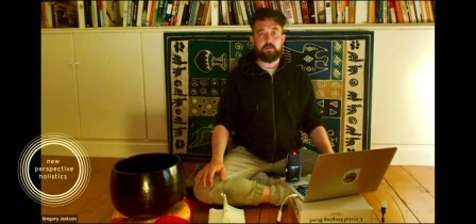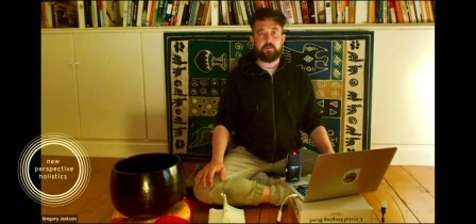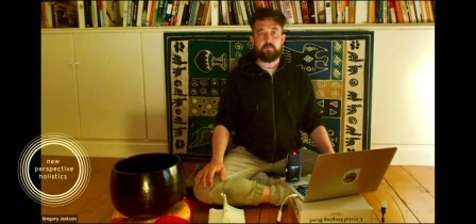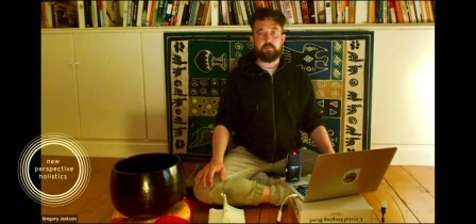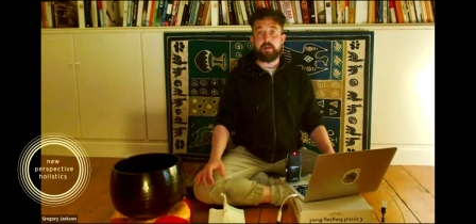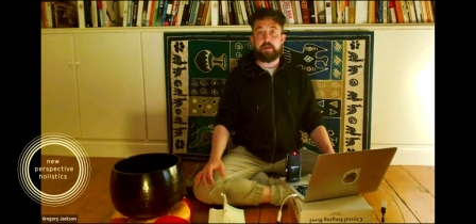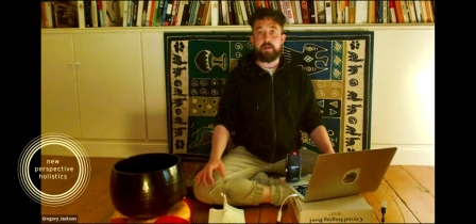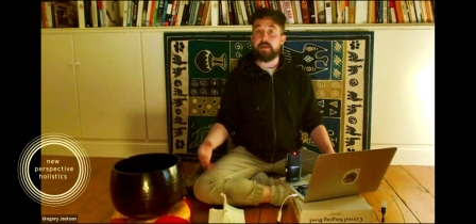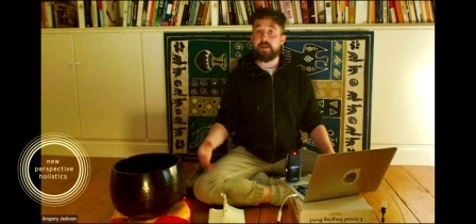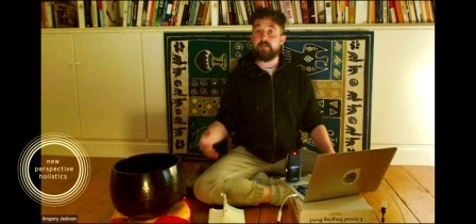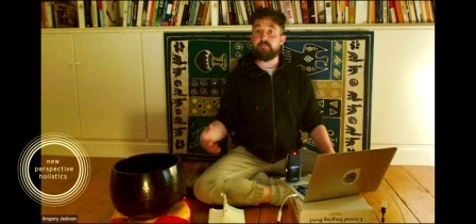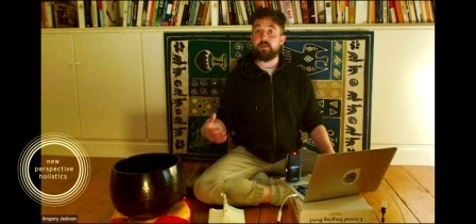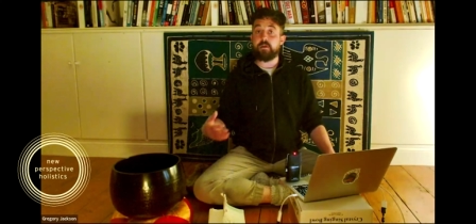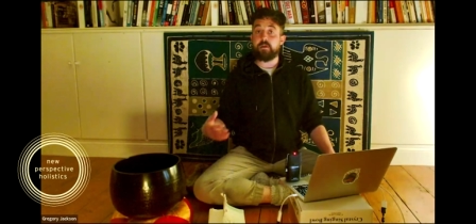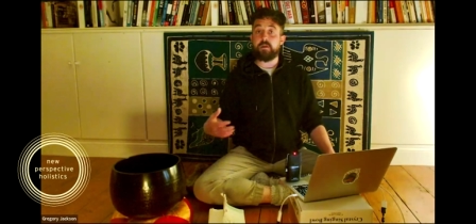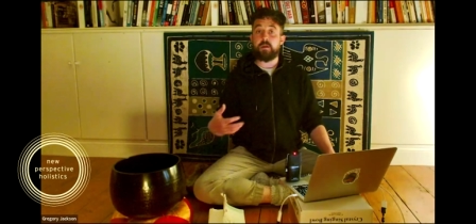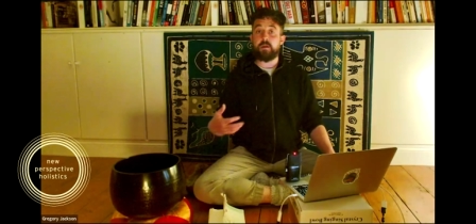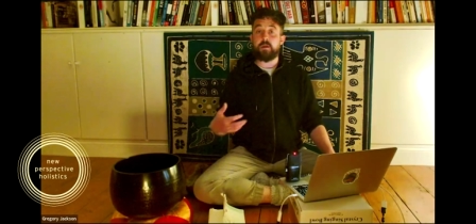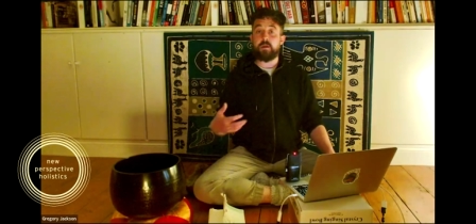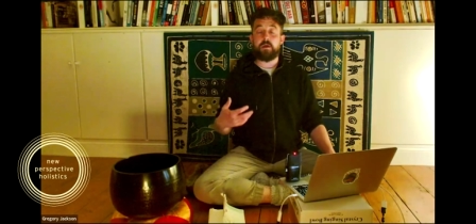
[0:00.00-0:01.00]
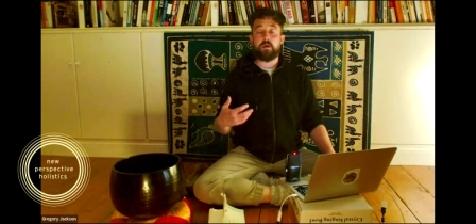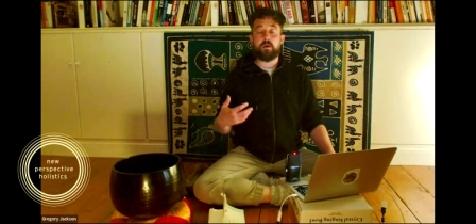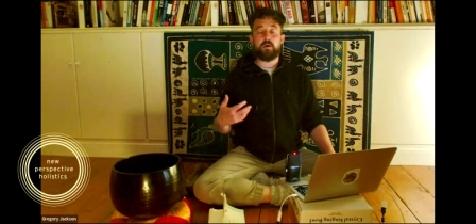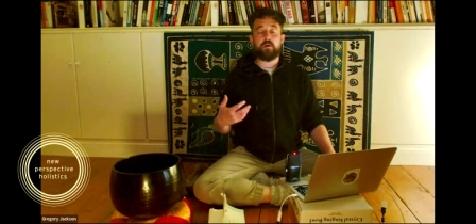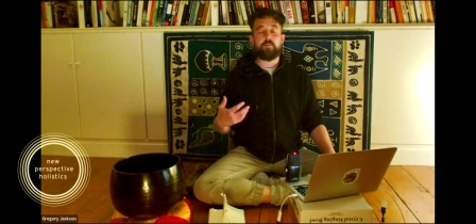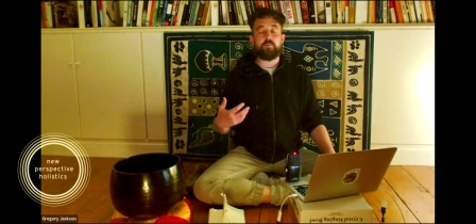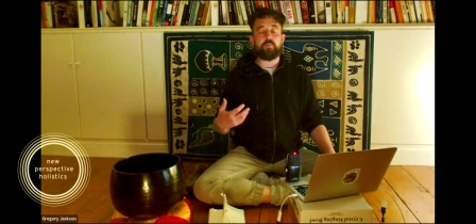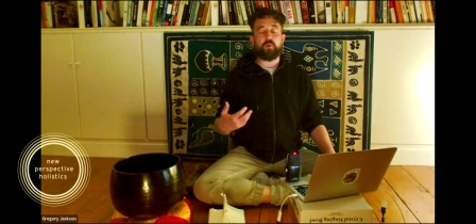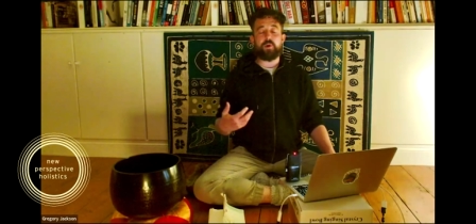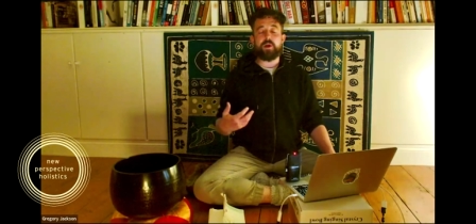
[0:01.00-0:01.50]
Maybe even
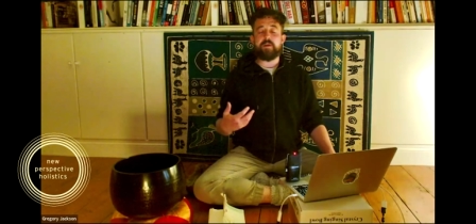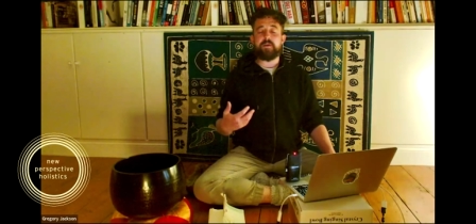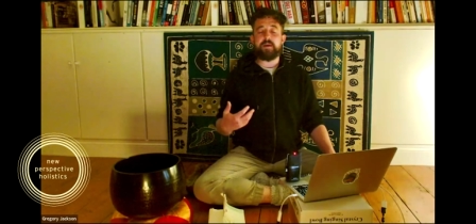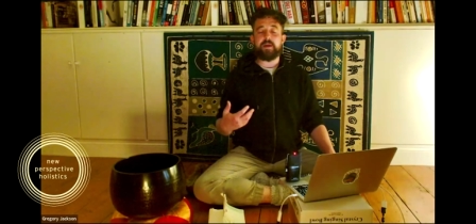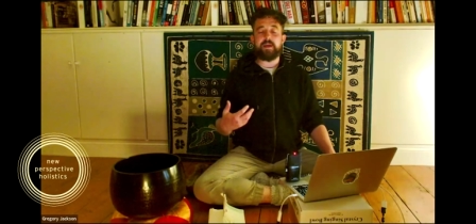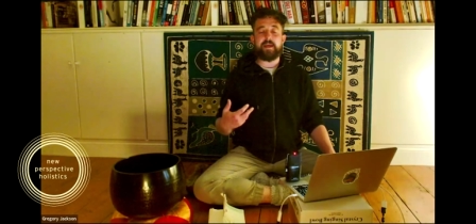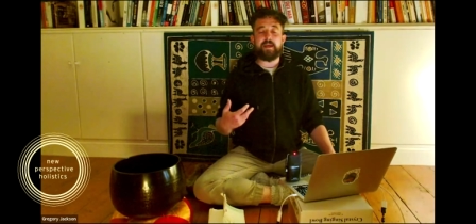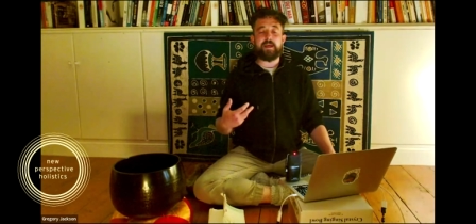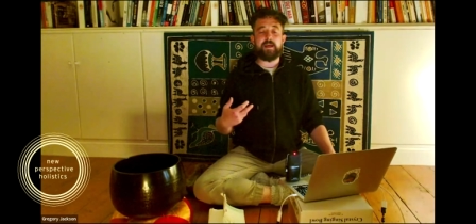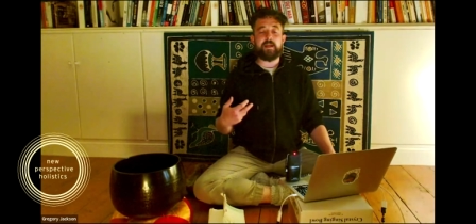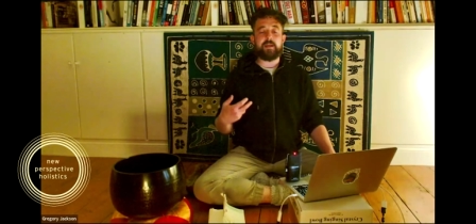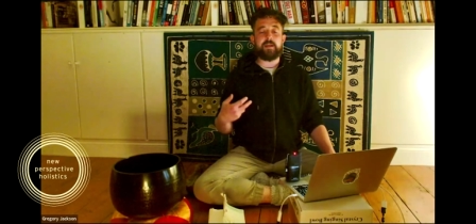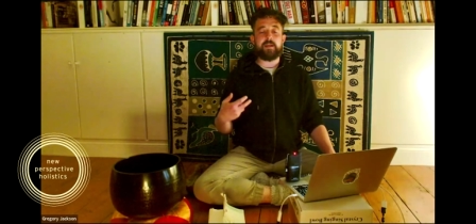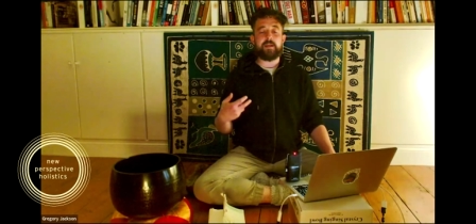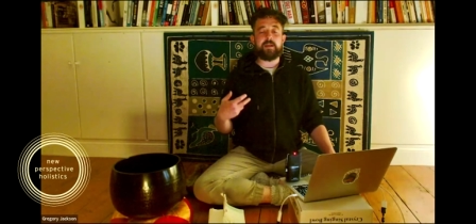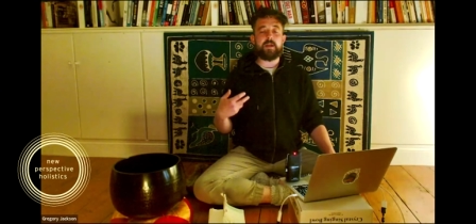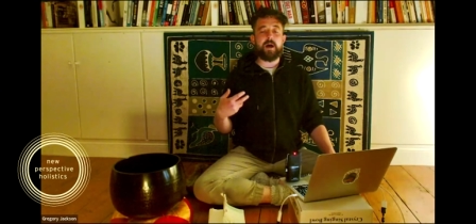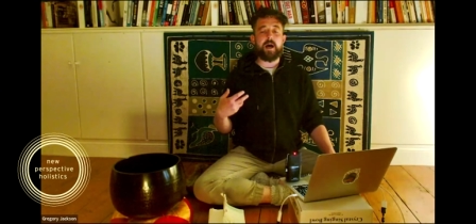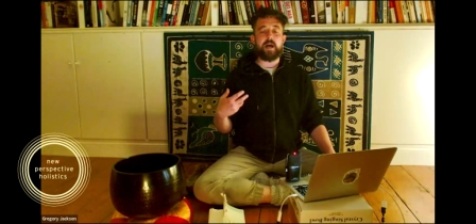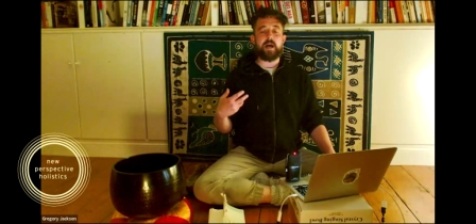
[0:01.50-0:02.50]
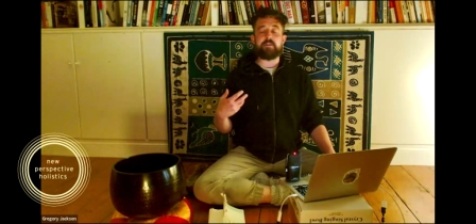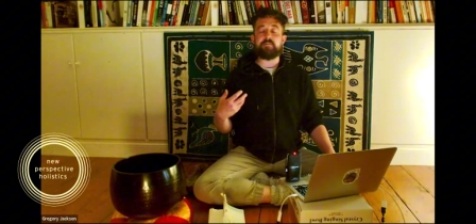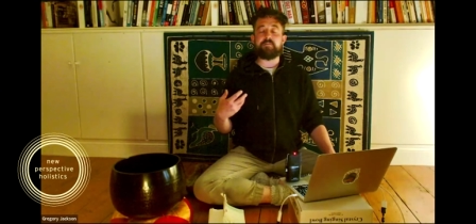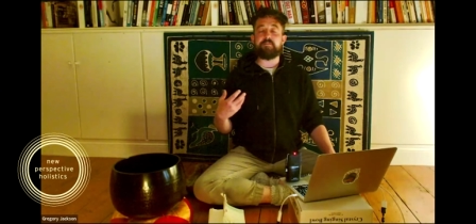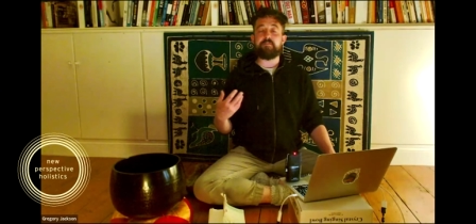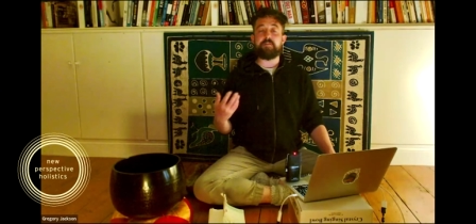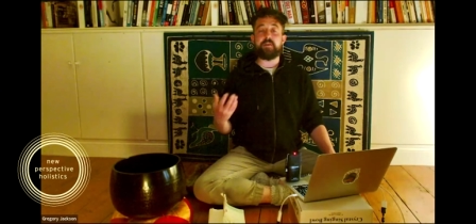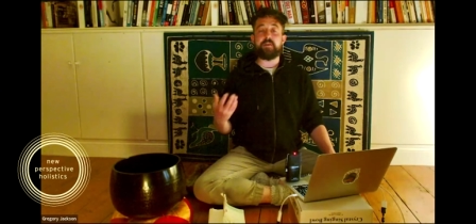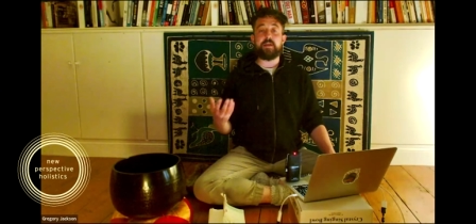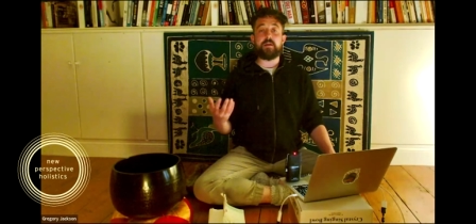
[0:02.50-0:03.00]
breathing in, I
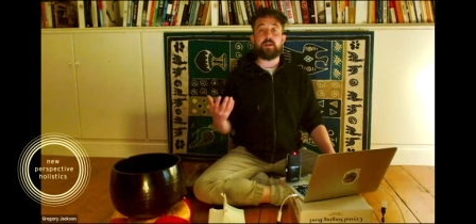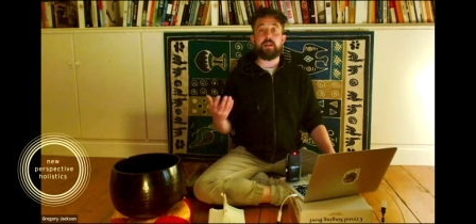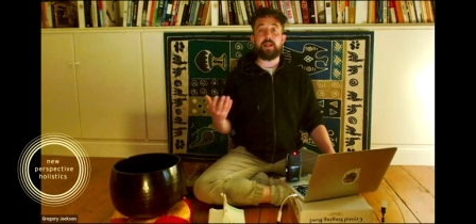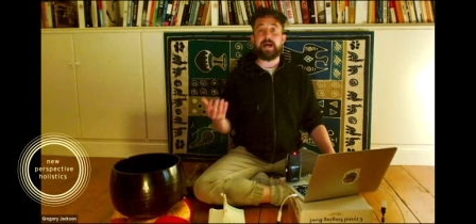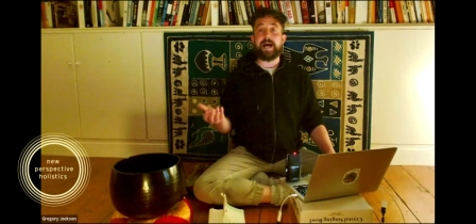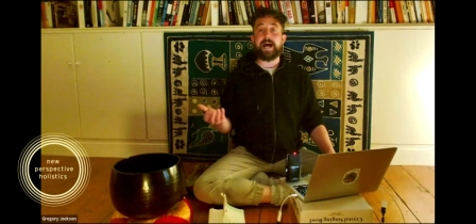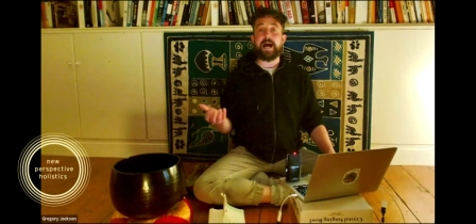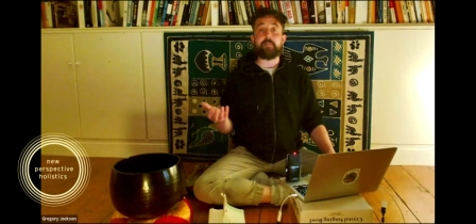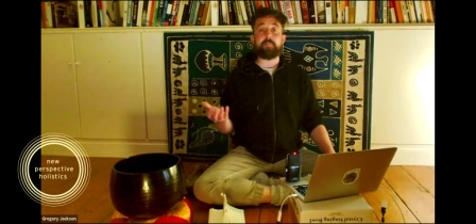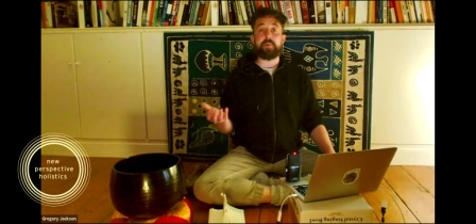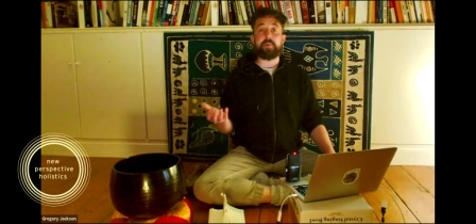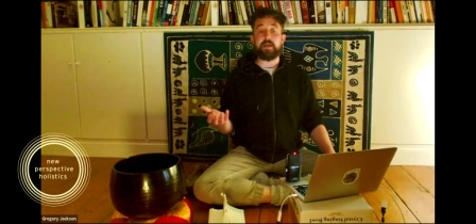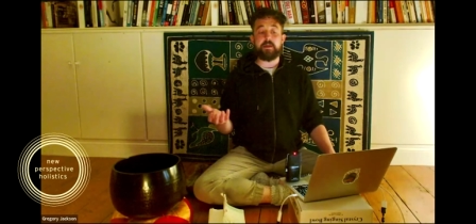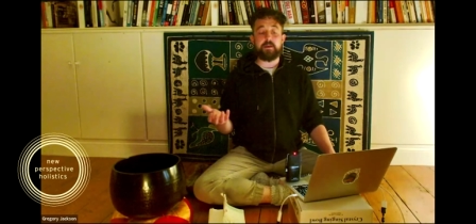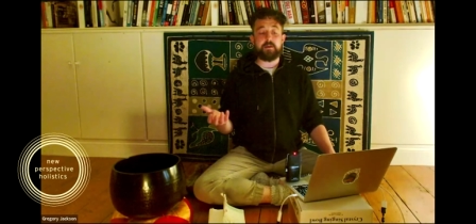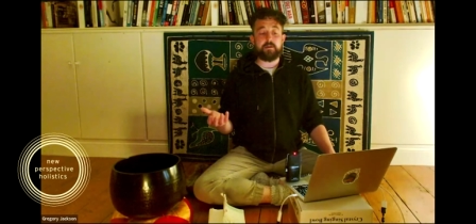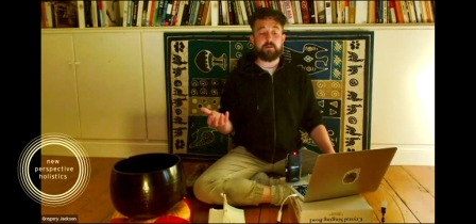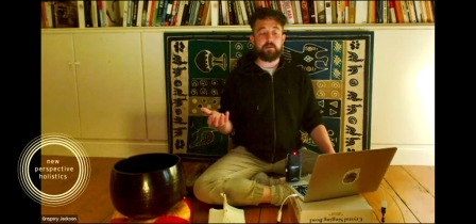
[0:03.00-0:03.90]
feel happy.